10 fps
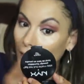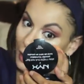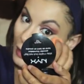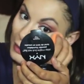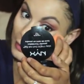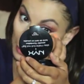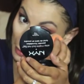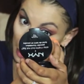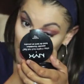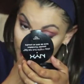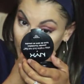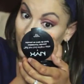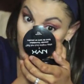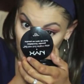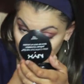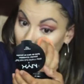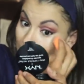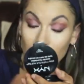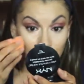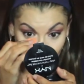and of course I'm going to
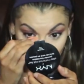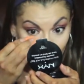set my